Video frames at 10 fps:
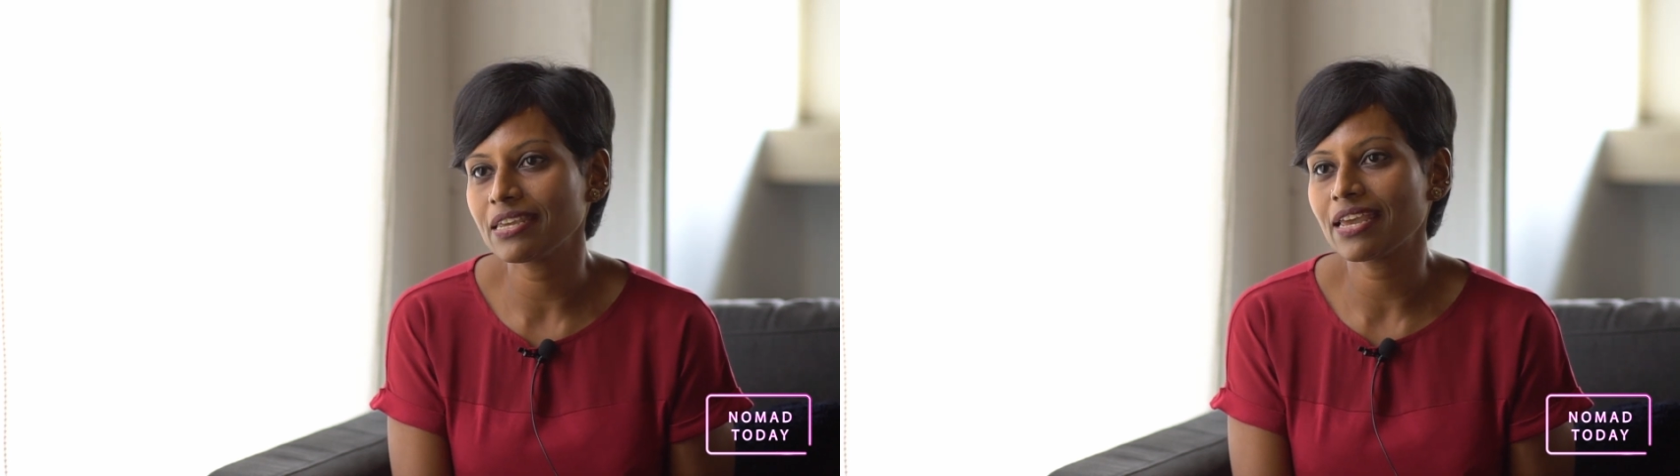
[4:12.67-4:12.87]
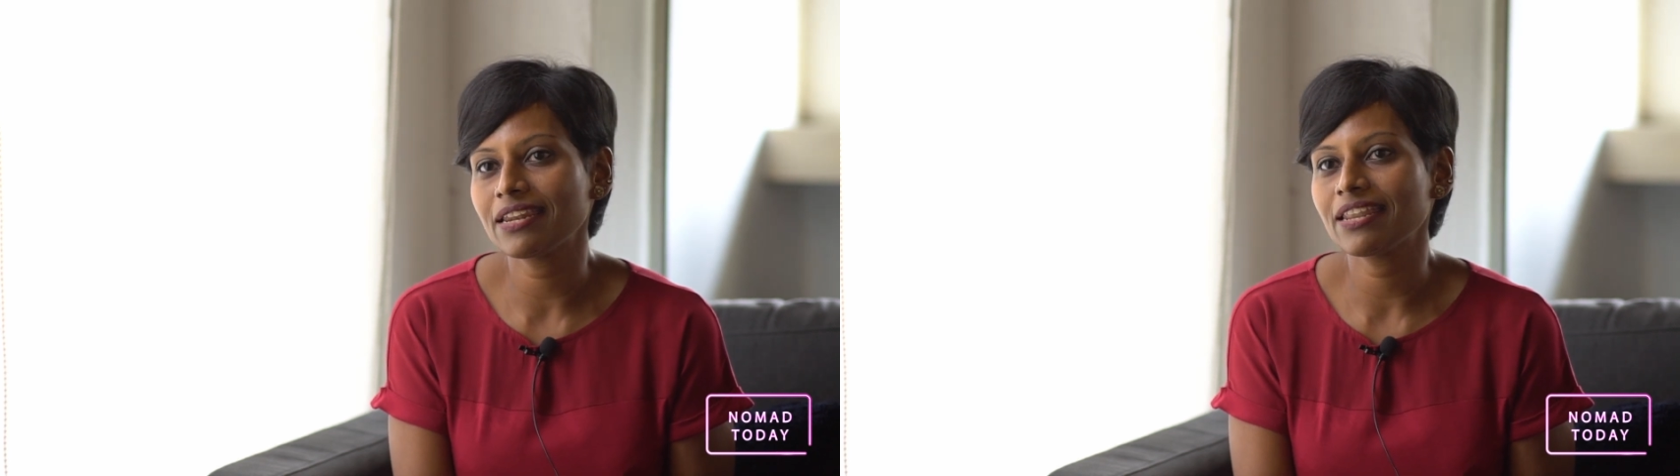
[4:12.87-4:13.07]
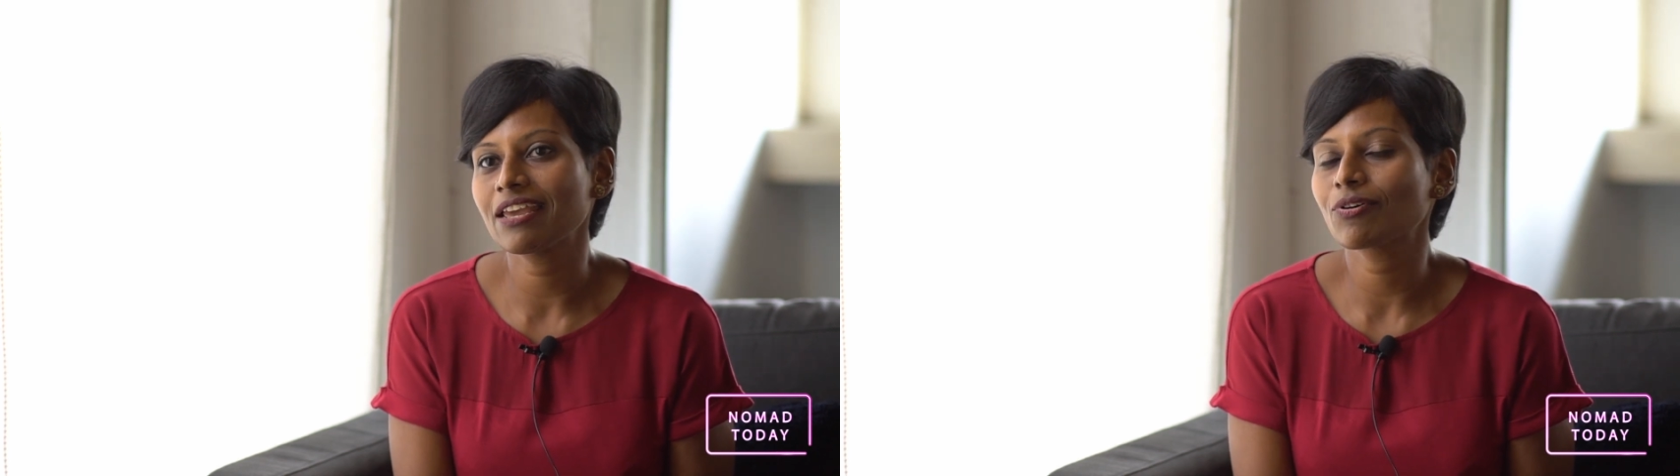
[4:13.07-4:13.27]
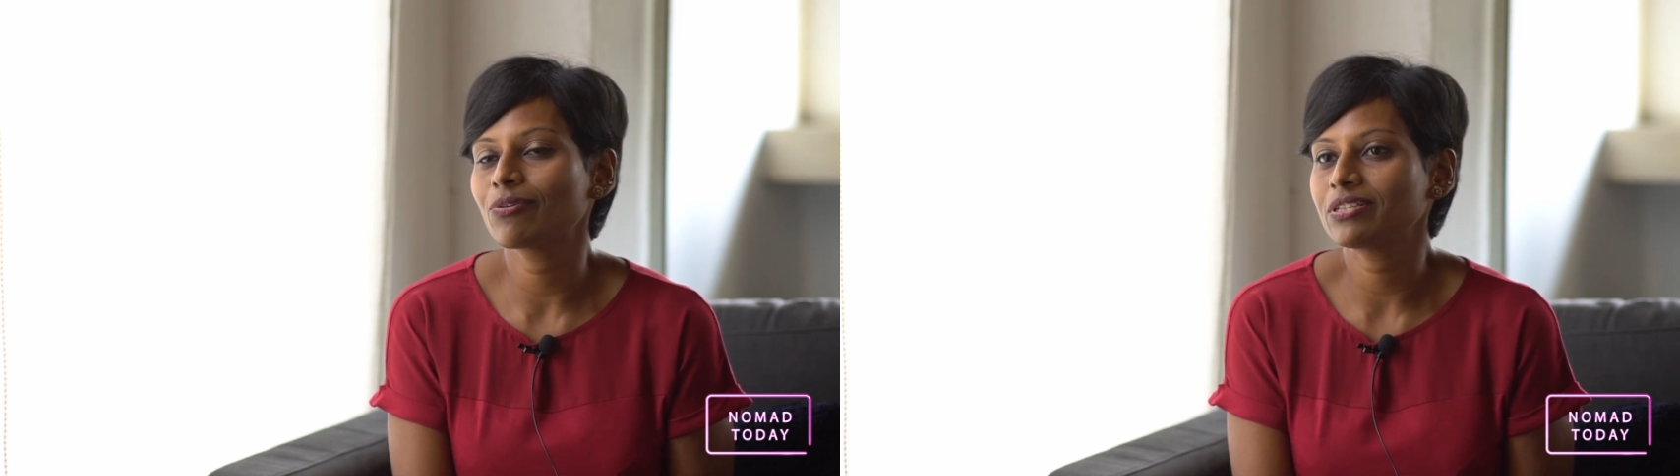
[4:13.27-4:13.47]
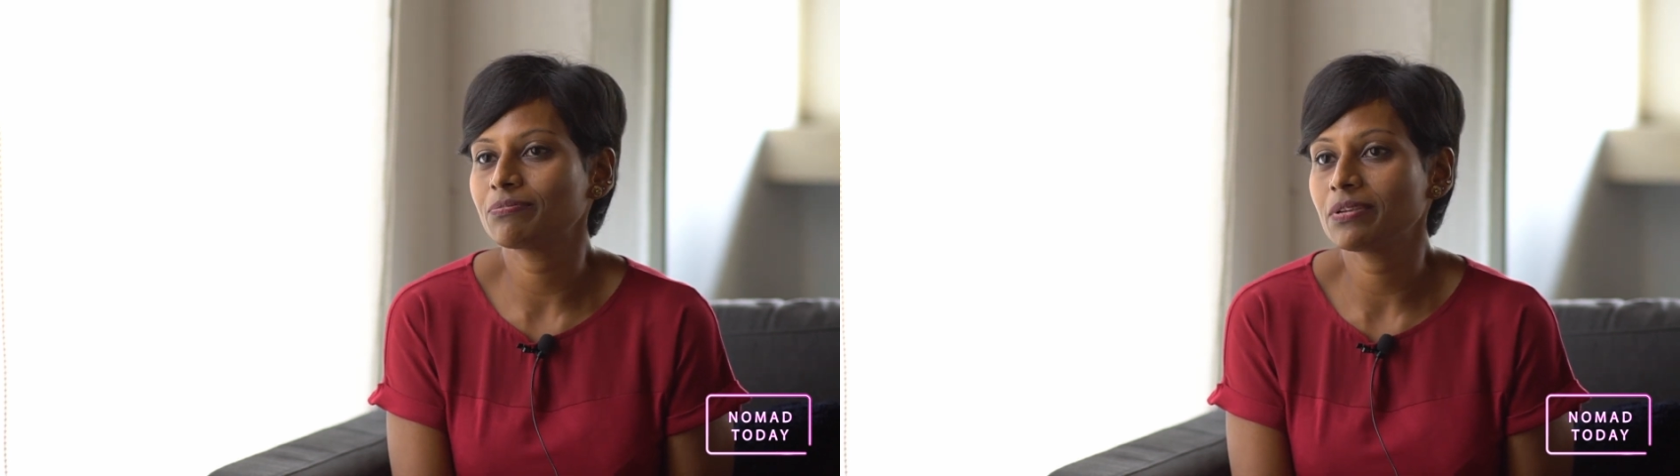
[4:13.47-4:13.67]
and they have always
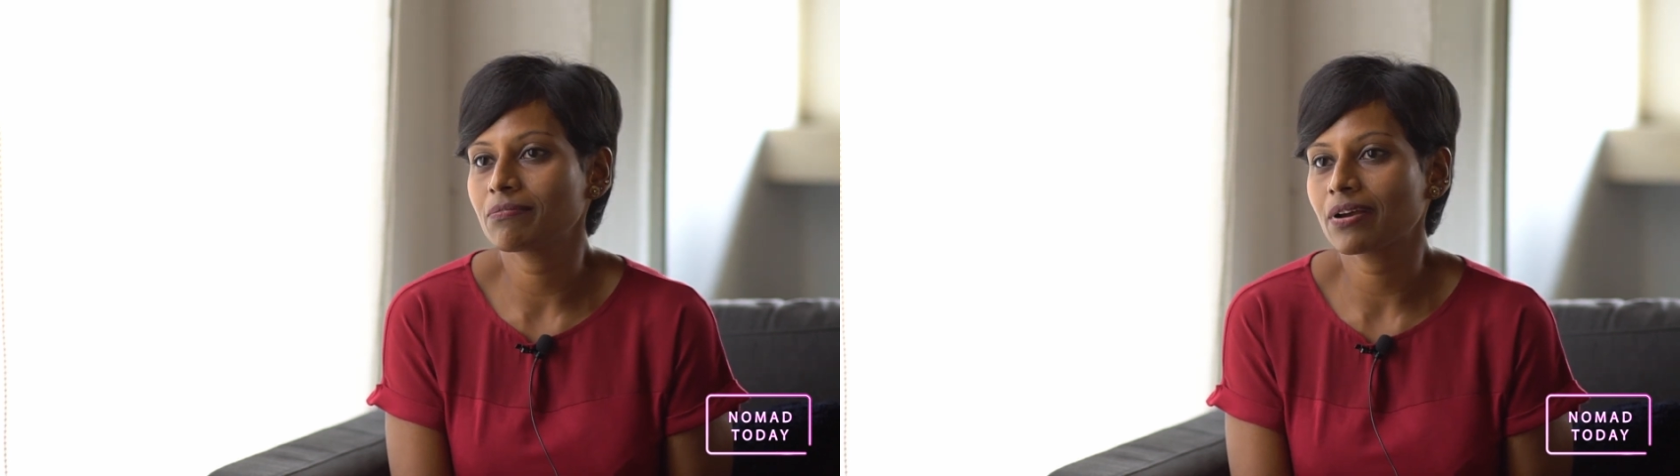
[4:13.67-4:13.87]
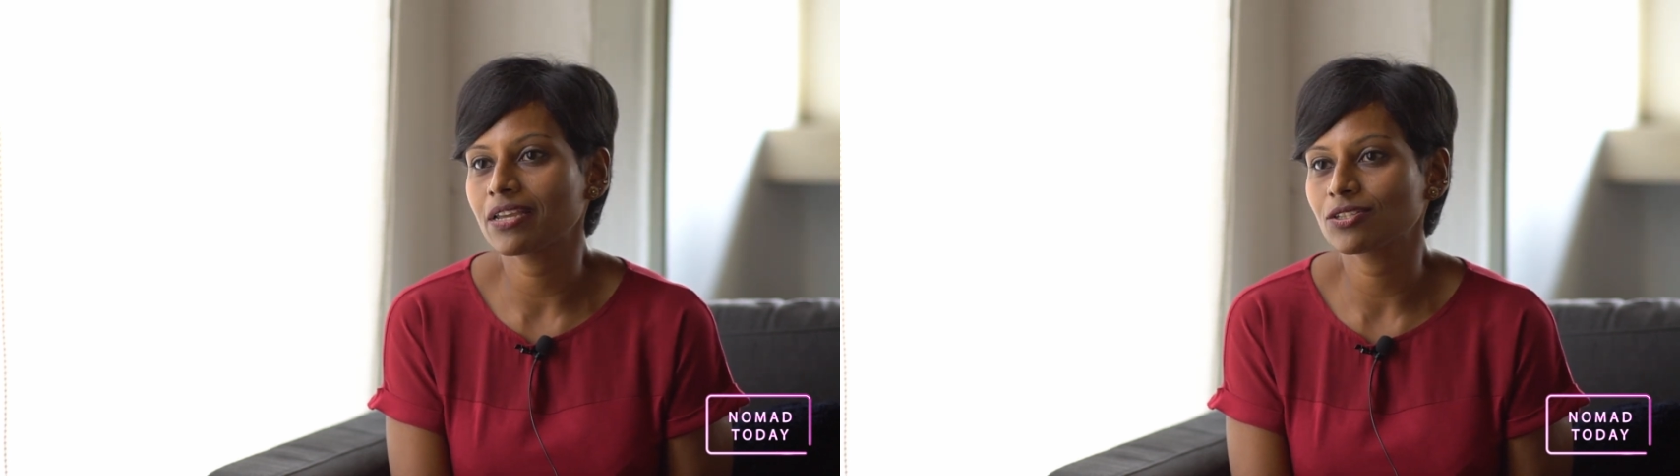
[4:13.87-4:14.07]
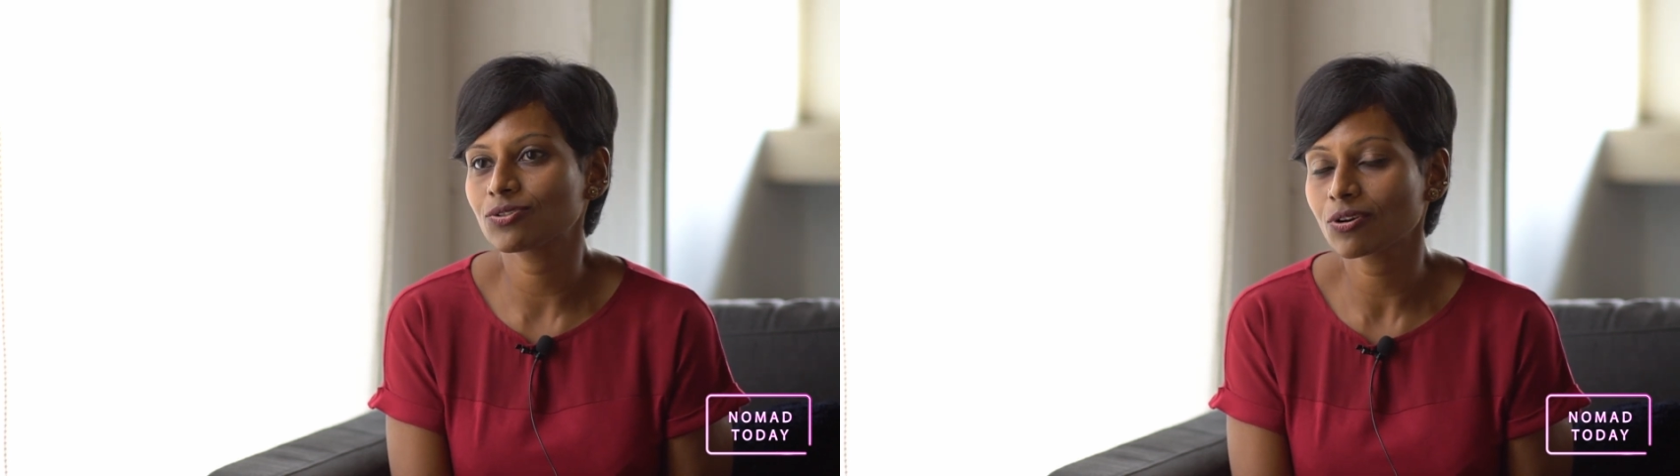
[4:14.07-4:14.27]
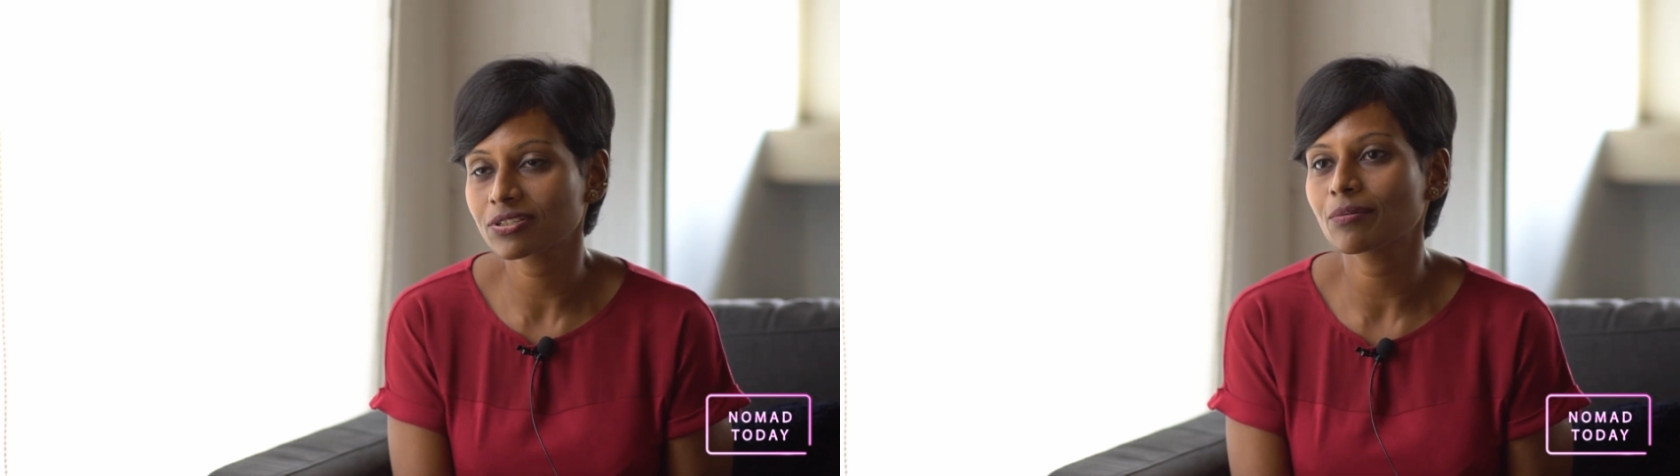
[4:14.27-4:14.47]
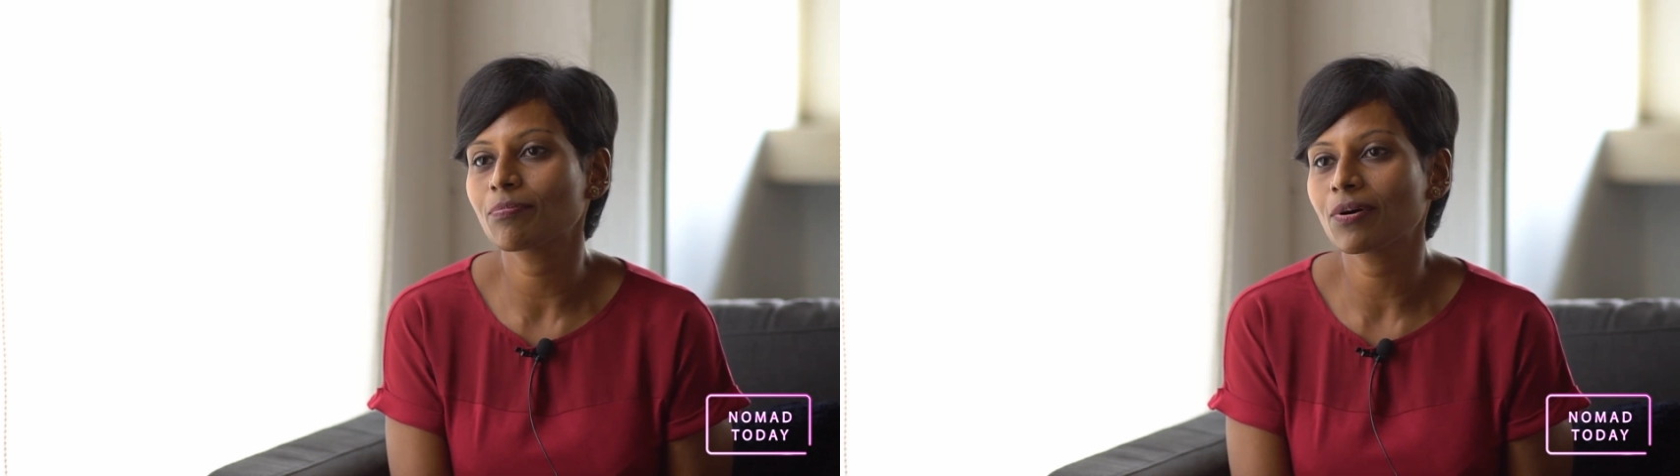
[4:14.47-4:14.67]
been my strong
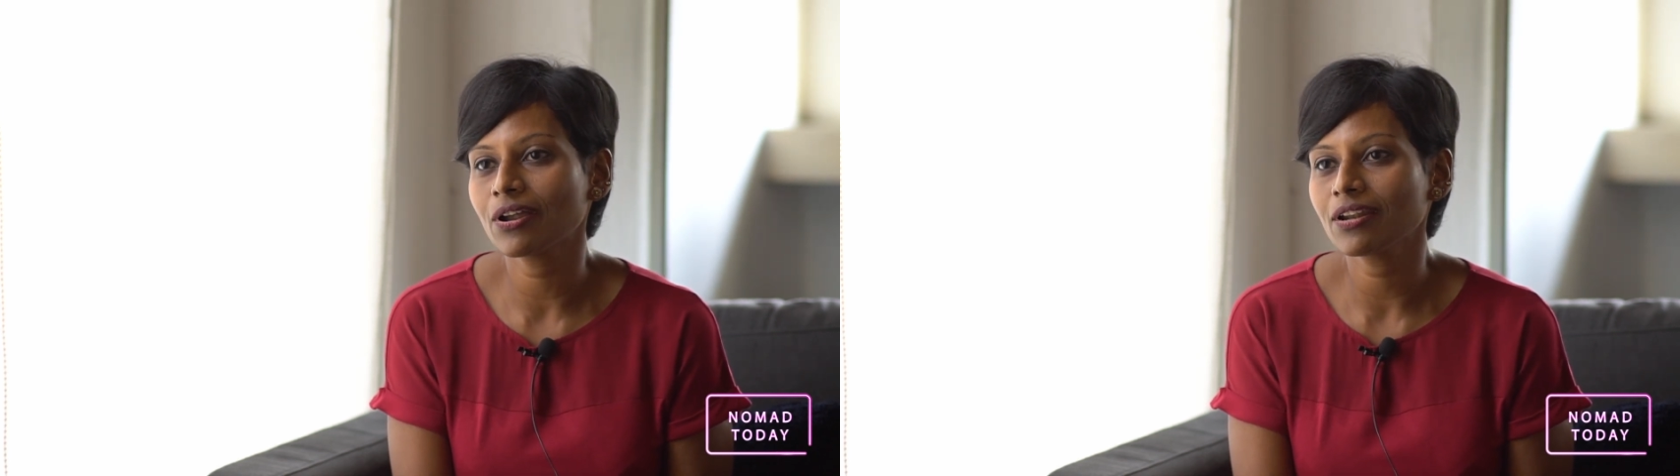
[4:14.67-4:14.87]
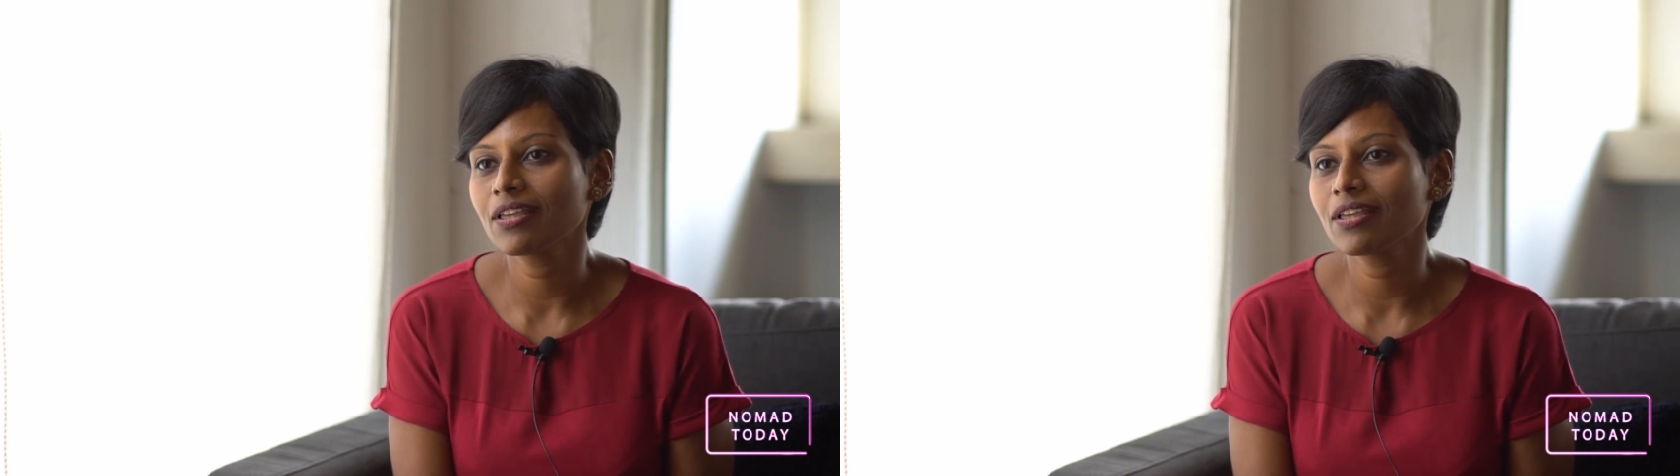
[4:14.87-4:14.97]
support.